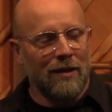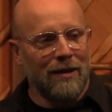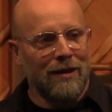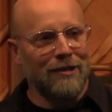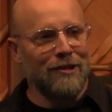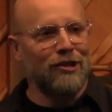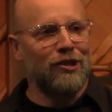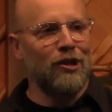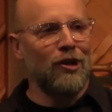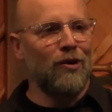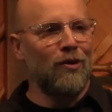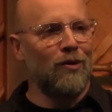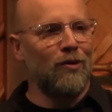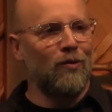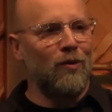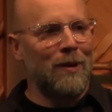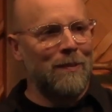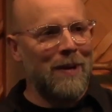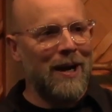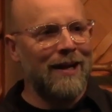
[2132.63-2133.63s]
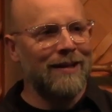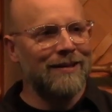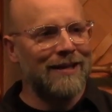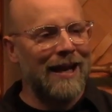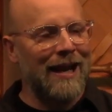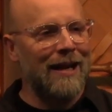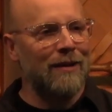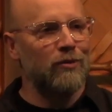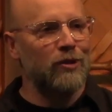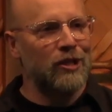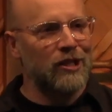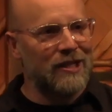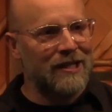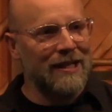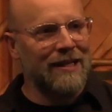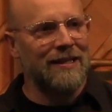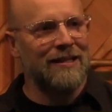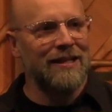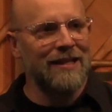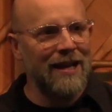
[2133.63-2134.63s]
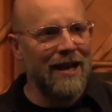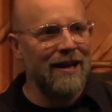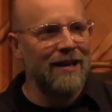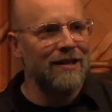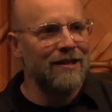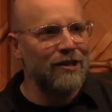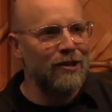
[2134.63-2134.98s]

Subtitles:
And so when my dad was 68